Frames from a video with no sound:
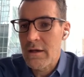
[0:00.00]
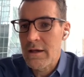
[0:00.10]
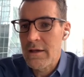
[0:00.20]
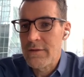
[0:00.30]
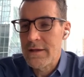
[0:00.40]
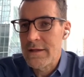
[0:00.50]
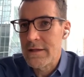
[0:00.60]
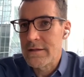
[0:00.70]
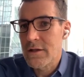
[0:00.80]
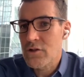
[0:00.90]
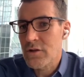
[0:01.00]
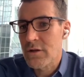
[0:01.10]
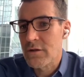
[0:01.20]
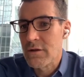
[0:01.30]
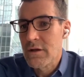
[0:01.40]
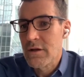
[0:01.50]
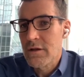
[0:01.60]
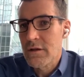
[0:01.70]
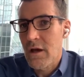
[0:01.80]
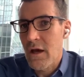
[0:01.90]
And then in addition,
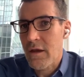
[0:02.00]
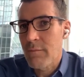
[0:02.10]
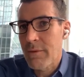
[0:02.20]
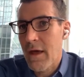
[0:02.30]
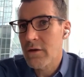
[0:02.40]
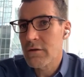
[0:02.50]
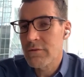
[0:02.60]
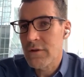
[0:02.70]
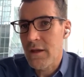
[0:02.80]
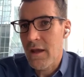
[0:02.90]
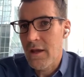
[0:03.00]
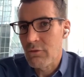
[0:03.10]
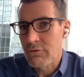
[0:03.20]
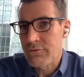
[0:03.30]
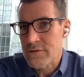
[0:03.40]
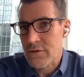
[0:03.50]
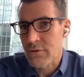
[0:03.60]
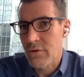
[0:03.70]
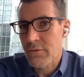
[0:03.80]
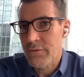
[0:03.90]
coming out of the annual
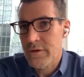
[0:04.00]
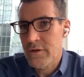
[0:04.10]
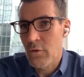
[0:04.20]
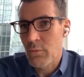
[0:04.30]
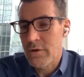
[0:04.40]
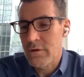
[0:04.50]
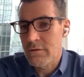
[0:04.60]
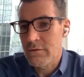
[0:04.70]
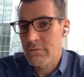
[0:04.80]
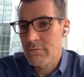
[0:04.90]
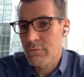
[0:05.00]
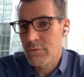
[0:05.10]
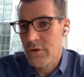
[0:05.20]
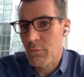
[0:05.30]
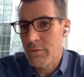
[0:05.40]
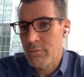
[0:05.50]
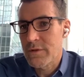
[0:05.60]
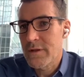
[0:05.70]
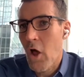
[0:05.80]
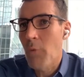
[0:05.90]
physical, you know, we
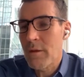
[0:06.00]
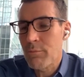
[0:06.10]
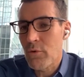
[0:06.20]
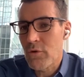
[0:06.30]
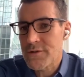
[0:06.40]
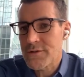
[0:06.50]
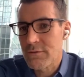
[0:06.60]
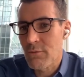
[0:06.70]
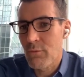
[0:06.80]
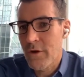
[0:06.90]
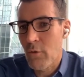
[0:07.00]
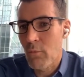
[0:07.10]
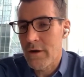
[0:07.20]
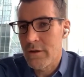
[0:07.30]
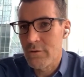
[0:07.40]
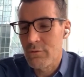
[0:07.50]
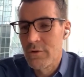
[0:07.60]
would tell people, listen, you know, why don't you